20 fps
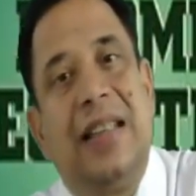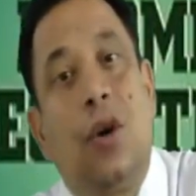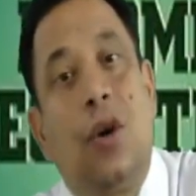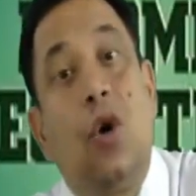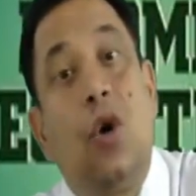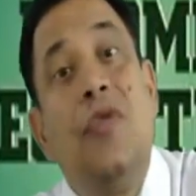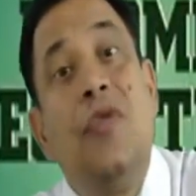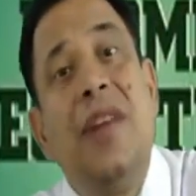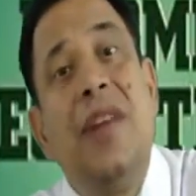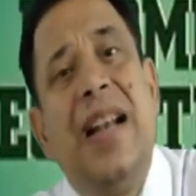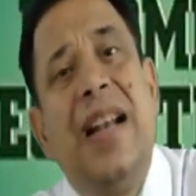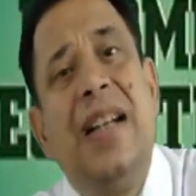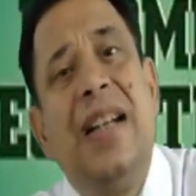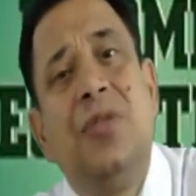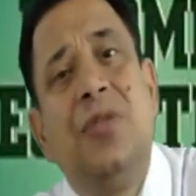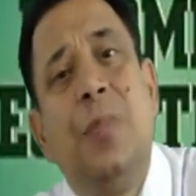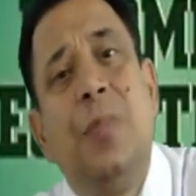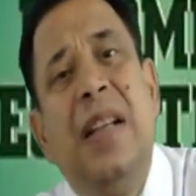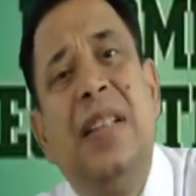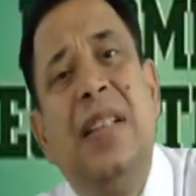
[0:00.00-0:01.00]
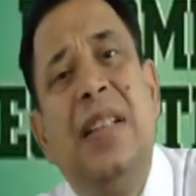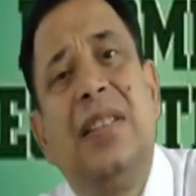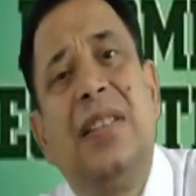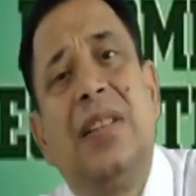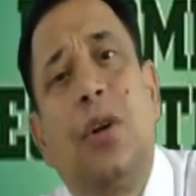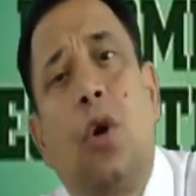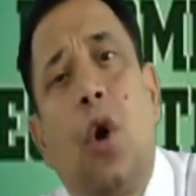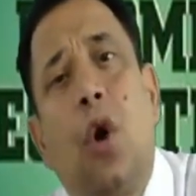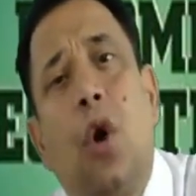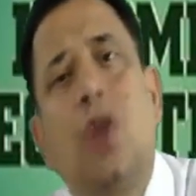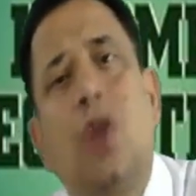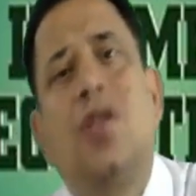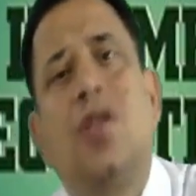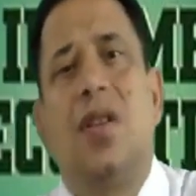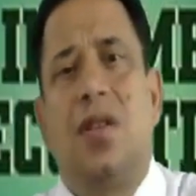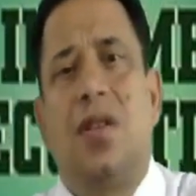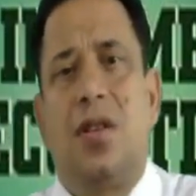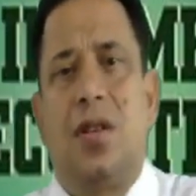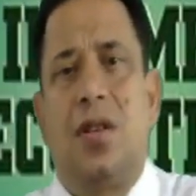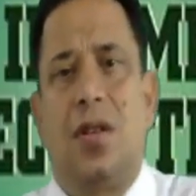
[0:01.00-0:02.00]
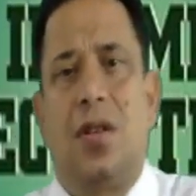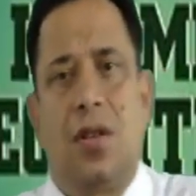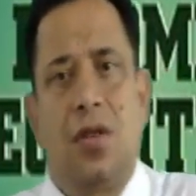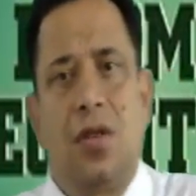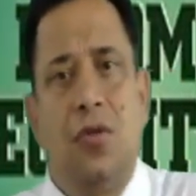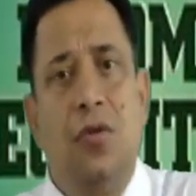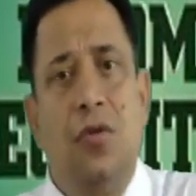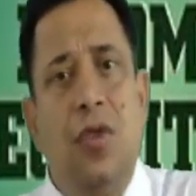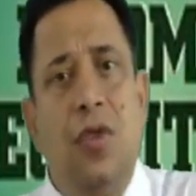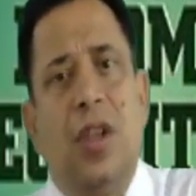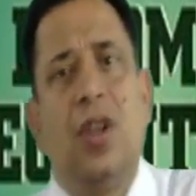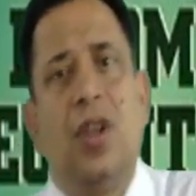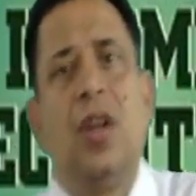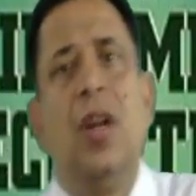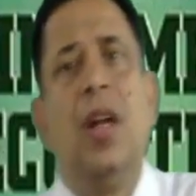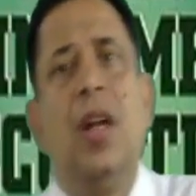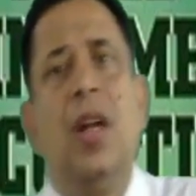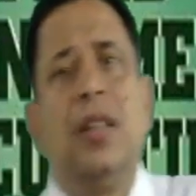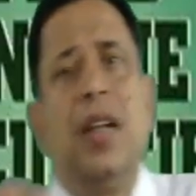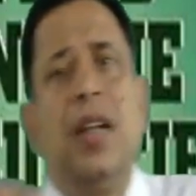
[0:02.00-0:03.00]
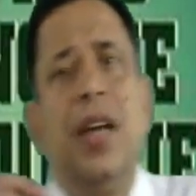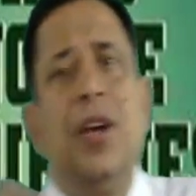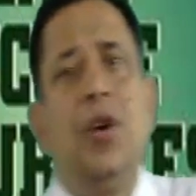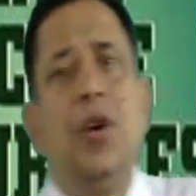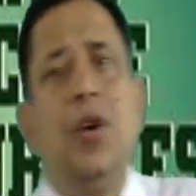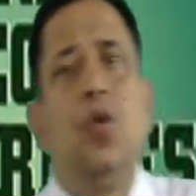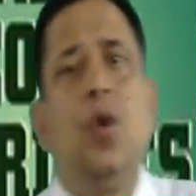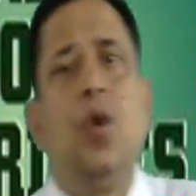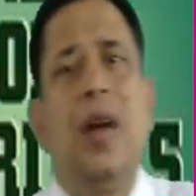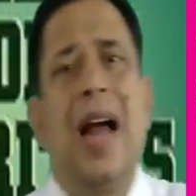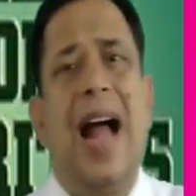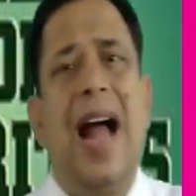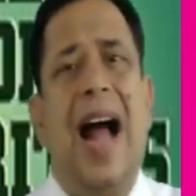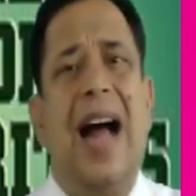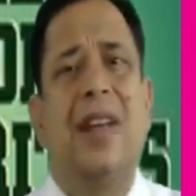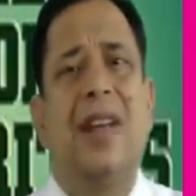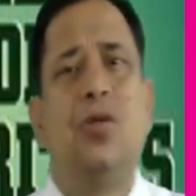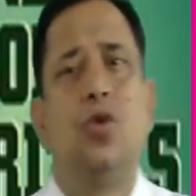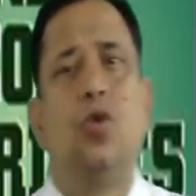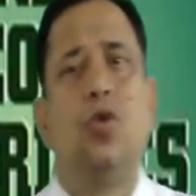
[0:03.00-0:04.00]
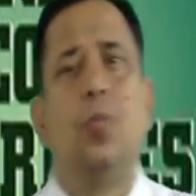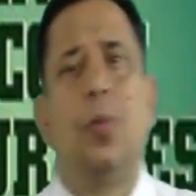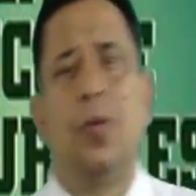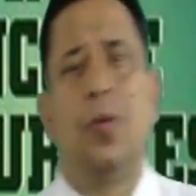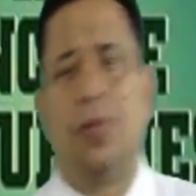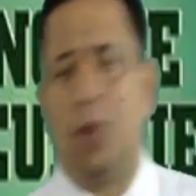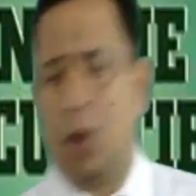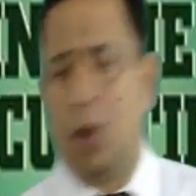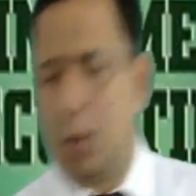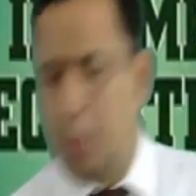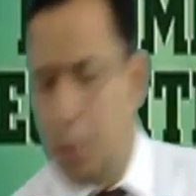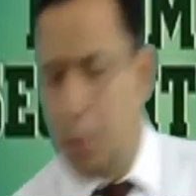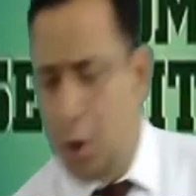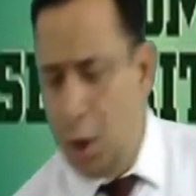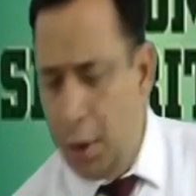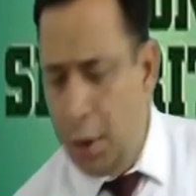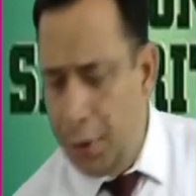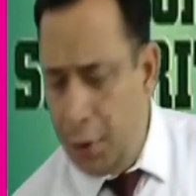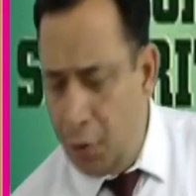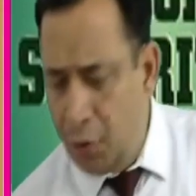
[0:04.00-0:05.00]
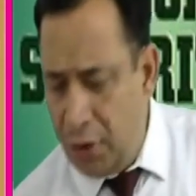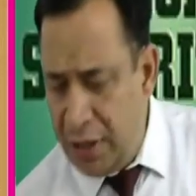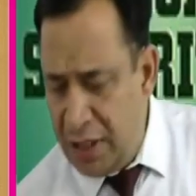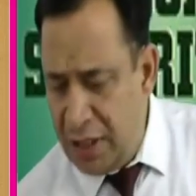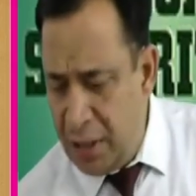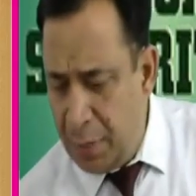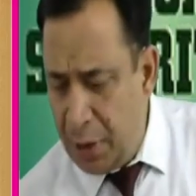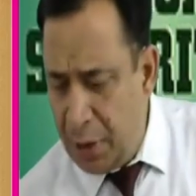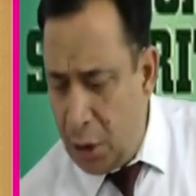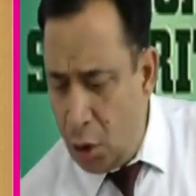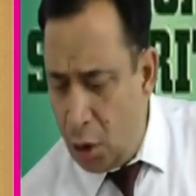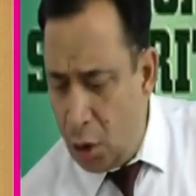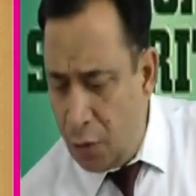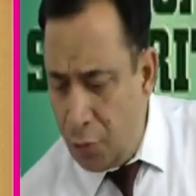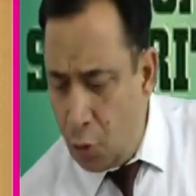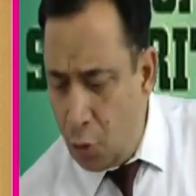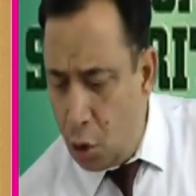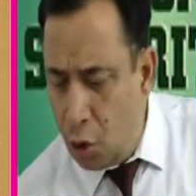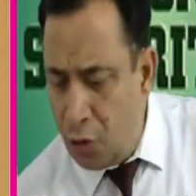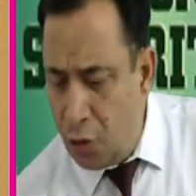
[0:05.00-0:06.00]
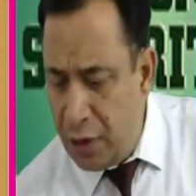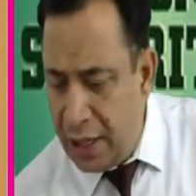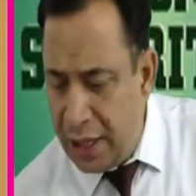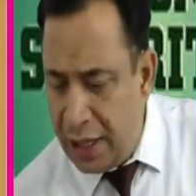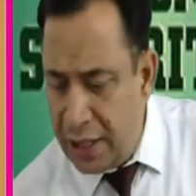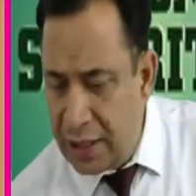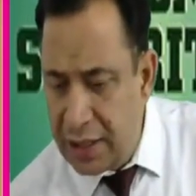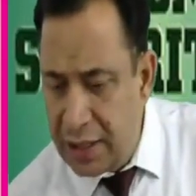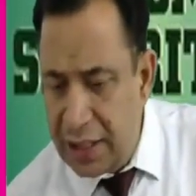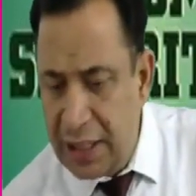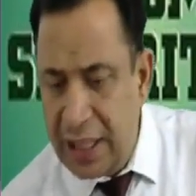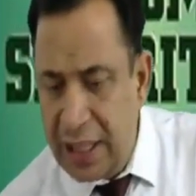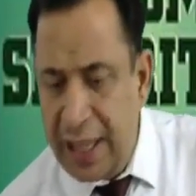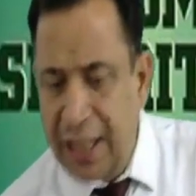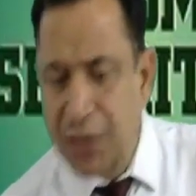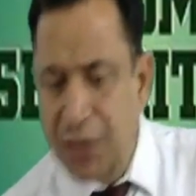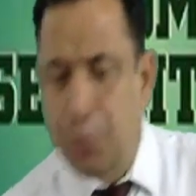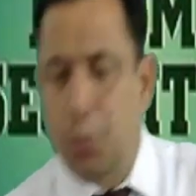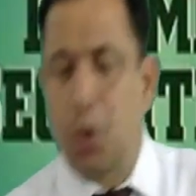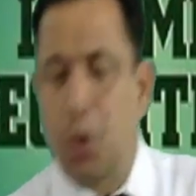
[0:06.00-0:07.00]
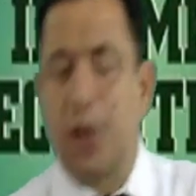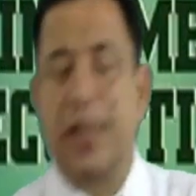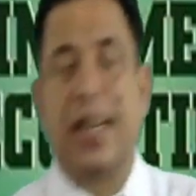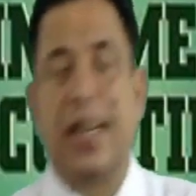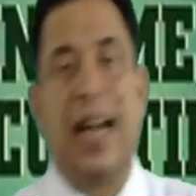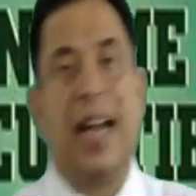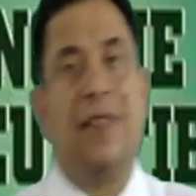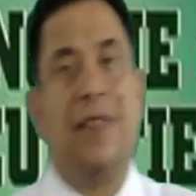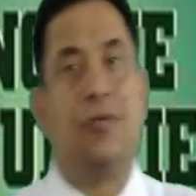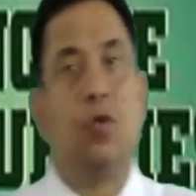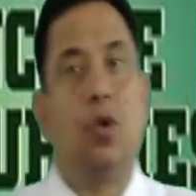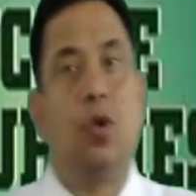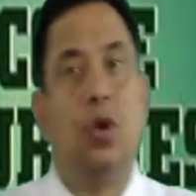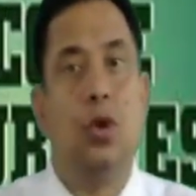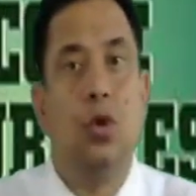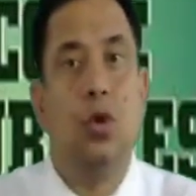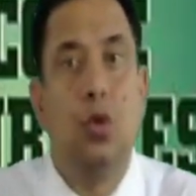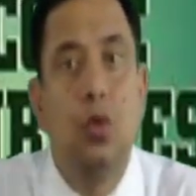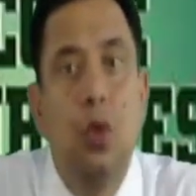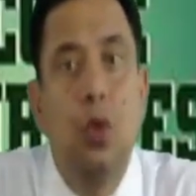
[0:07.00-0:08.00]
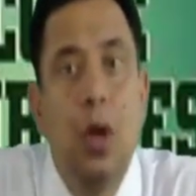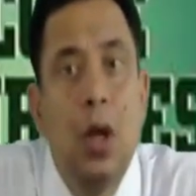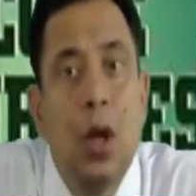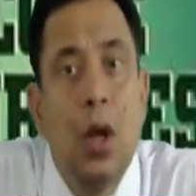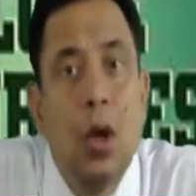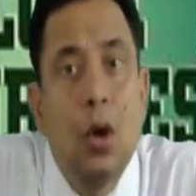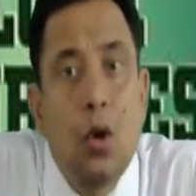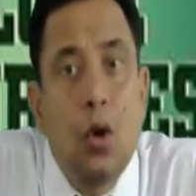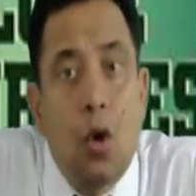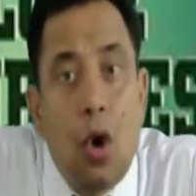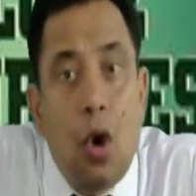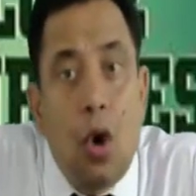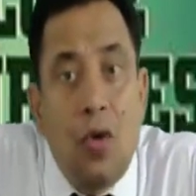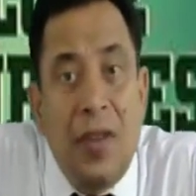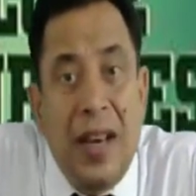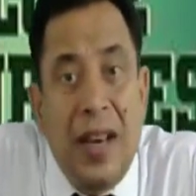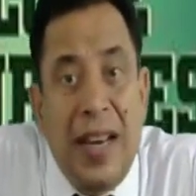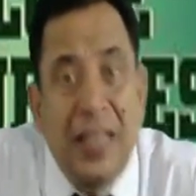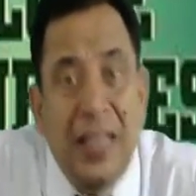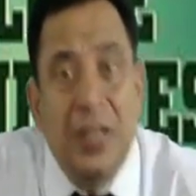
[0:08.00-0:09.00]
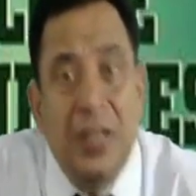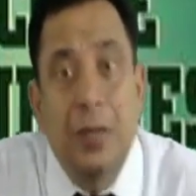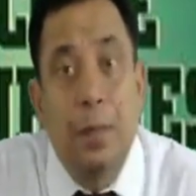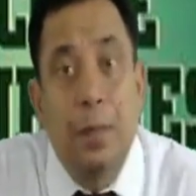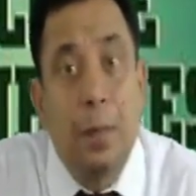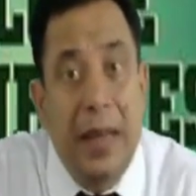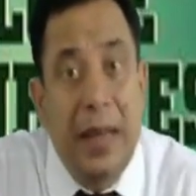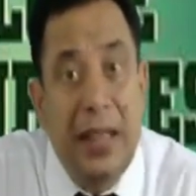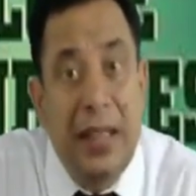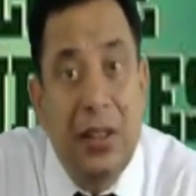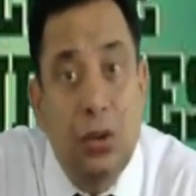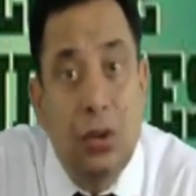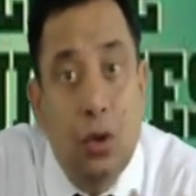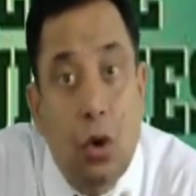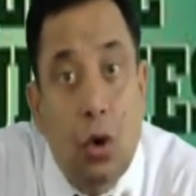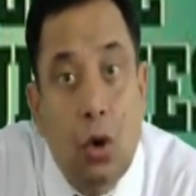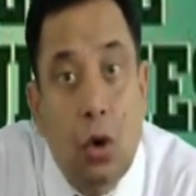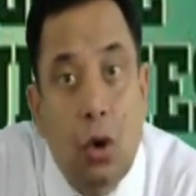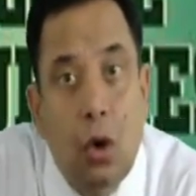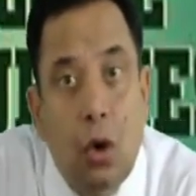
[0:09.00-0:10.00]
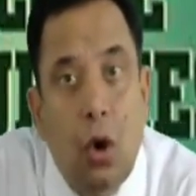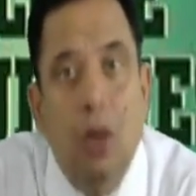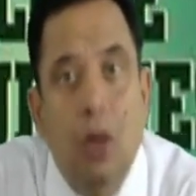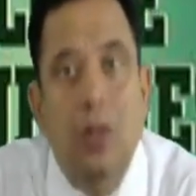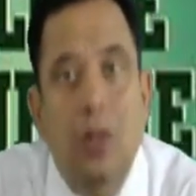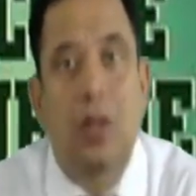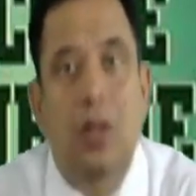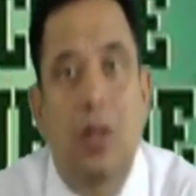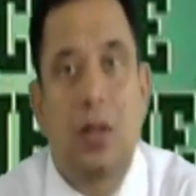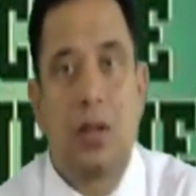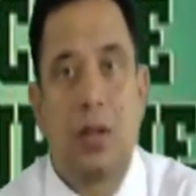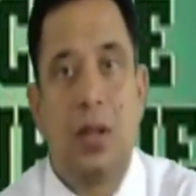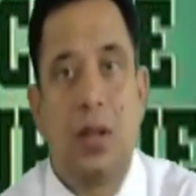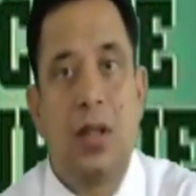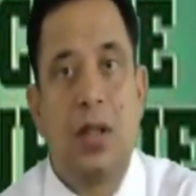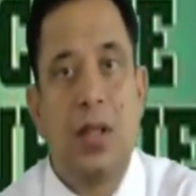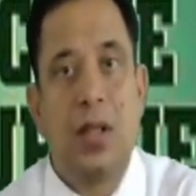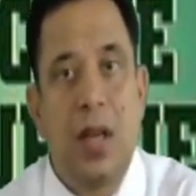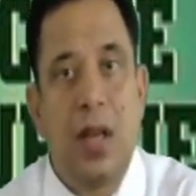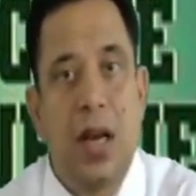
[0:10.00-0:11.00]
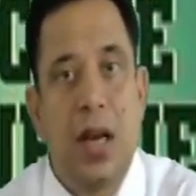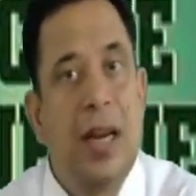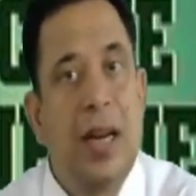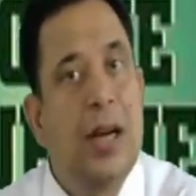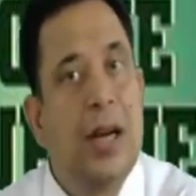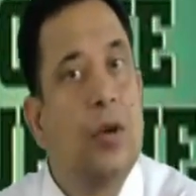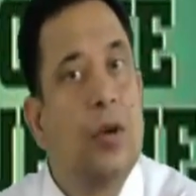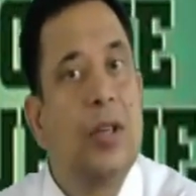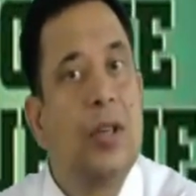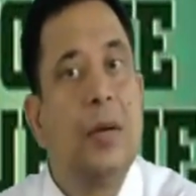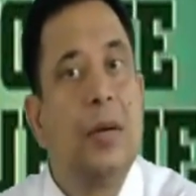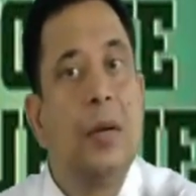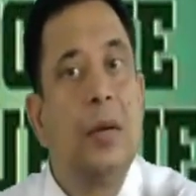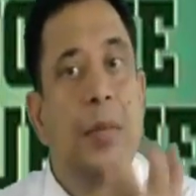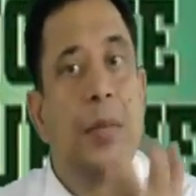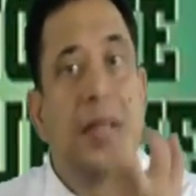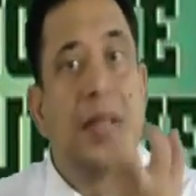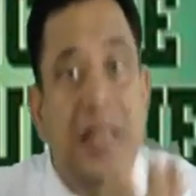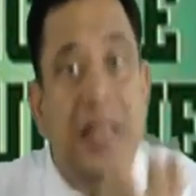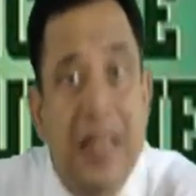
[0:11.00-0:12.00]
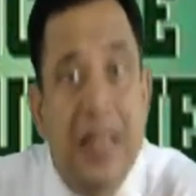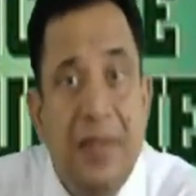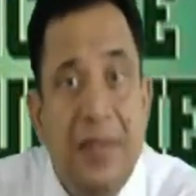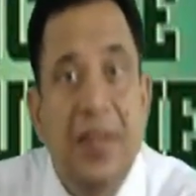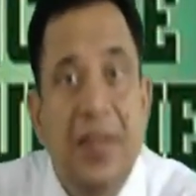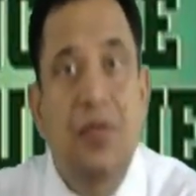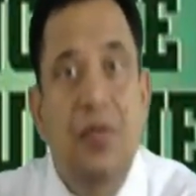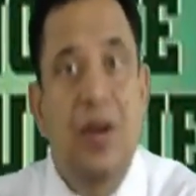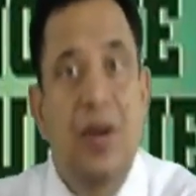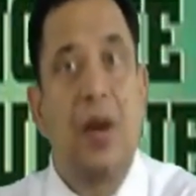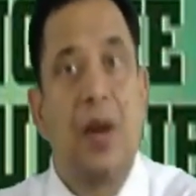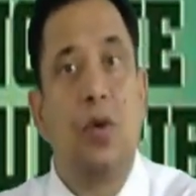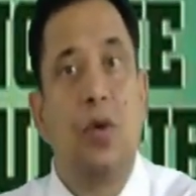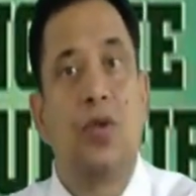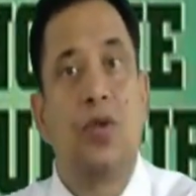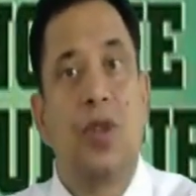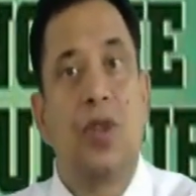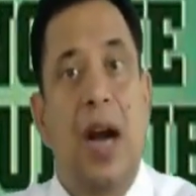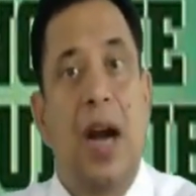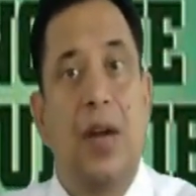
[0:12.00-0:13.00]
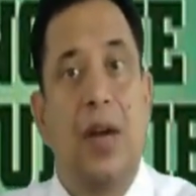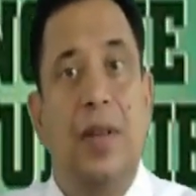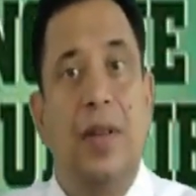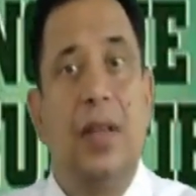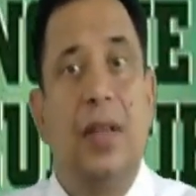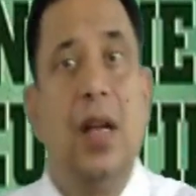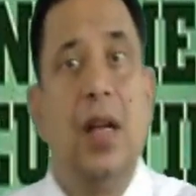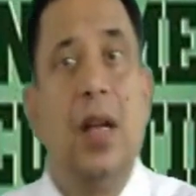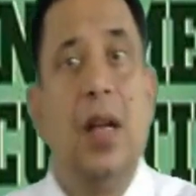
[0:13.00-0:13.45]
Covenants means clauses which the issuer has to perform. Now what is the meaning of covenants? In the next point I have told you, covenants means clauses. This is learning outcome number C, which we are going to start with,